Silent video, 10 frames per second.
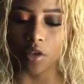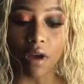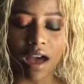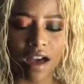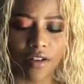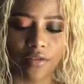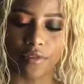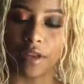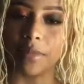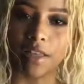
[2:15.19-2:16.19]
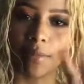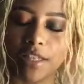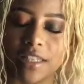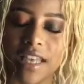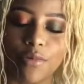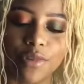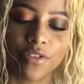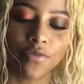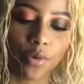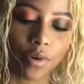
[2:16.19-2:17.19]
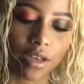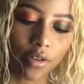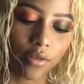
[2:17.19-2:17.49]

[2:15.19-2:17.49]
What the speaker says: you have, let me just count this real quick.